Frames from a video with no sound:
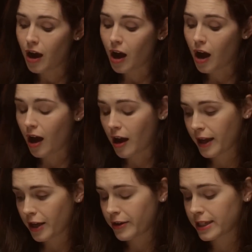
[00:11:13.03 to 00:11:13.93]
are
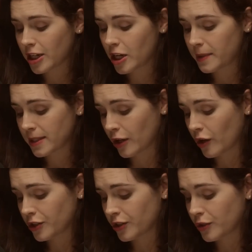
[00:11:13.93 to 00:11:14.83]
higher in a term that
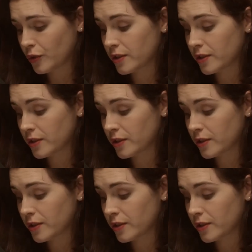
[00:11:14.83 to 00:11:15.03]
psychologists call